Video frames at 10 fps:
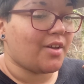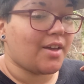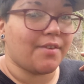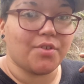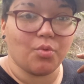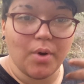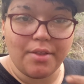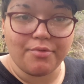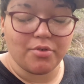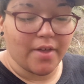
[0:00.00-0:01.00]
If you
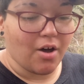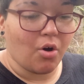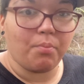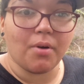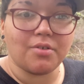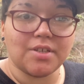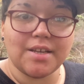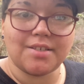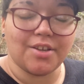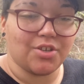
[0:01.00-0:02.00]
went through that whole
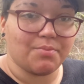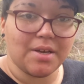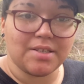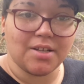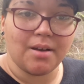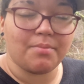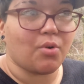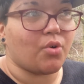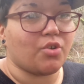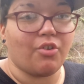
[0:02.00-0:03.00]
process and you messed up
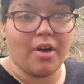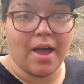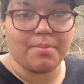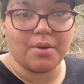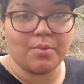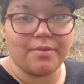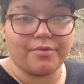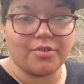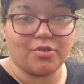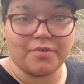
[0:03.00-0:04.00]
or you're not happy with
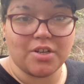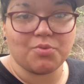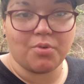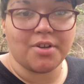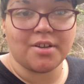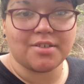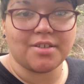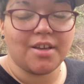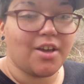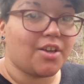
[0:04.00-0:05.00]
your finished product,
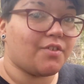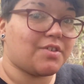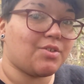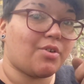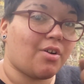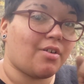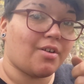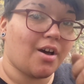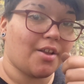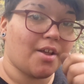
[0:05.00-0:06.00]
you've still got
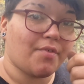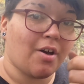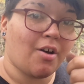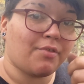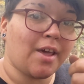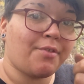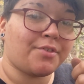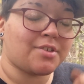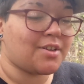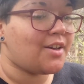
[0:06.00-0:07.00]
another half
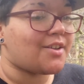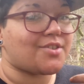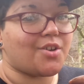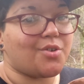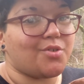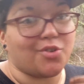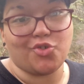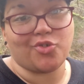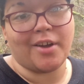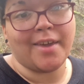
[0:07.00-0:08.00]
left, so you can
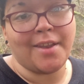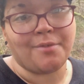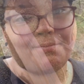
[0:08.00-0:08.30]
try again.